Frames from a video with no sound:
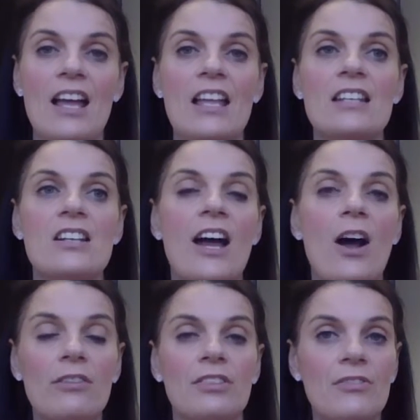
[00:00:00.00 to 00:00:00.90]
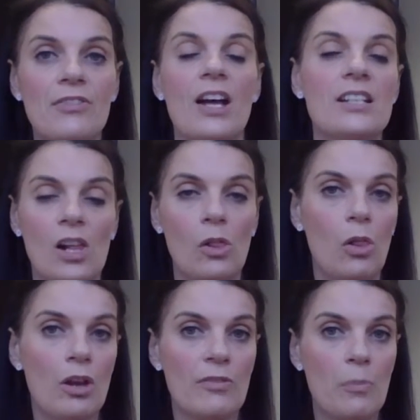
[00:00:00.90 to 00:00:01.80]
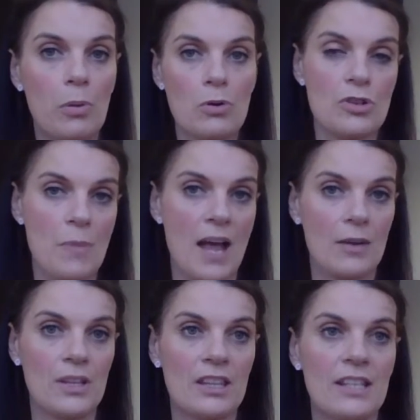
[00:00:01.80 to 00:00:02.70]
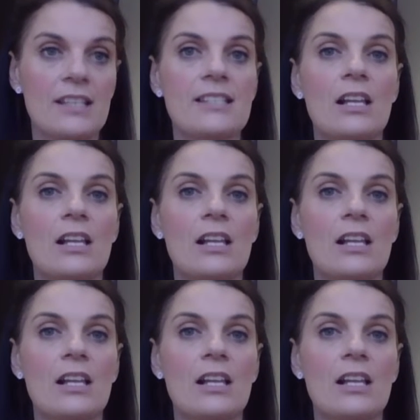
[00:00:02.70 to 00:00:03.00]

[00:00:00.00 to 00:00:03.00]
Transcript: and I often find a lot of pushback with this.